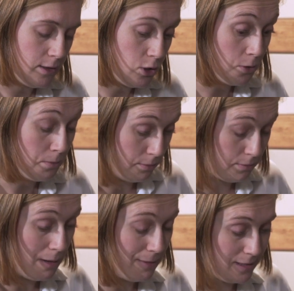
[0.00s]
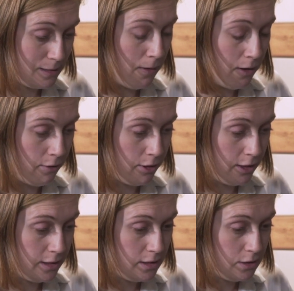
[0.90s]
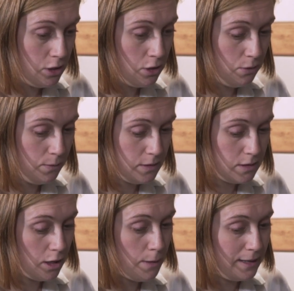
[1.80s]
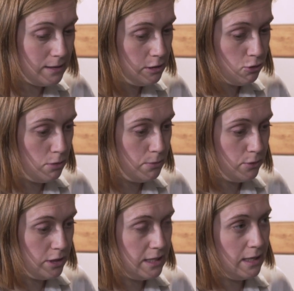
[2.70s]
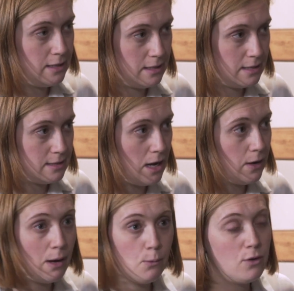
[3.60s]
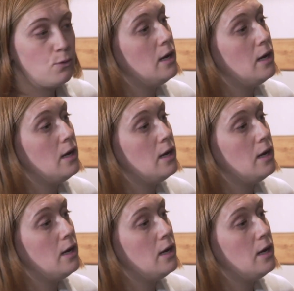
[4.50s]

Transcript: Tom, my business partner, and I to do was to go back to the drawing board and say, okay, what have